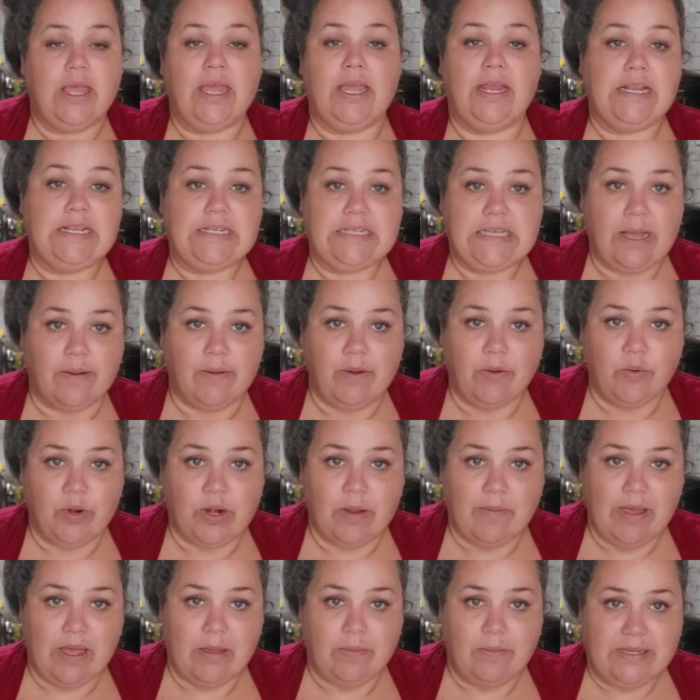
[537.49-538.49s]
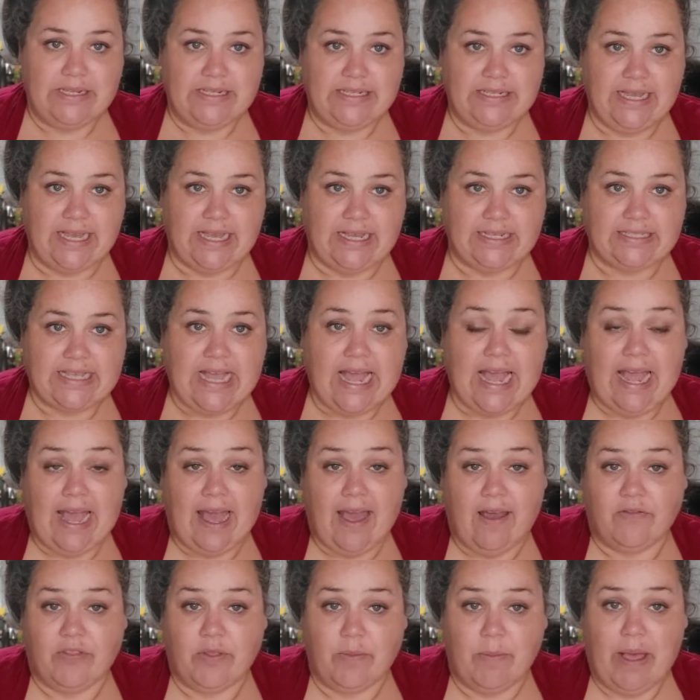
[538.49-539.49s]
anytime I want to make biscuits. I
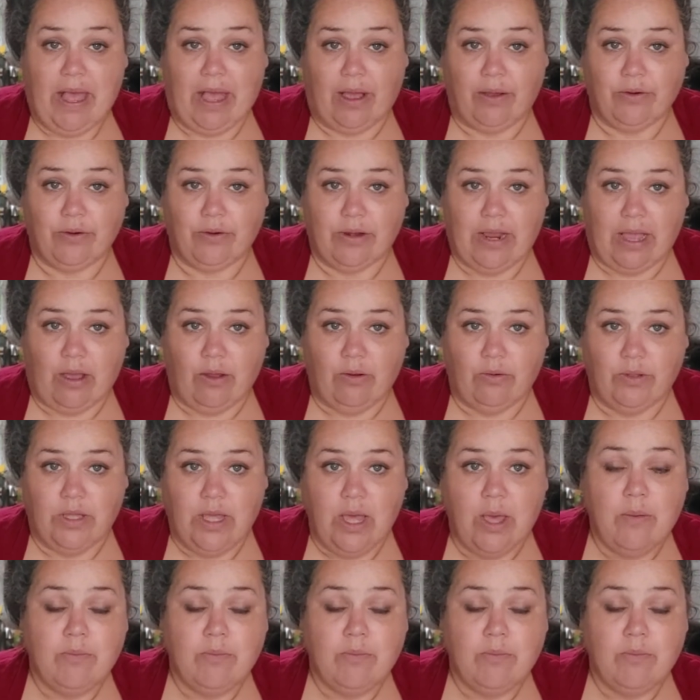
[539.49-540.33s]
have the powder now.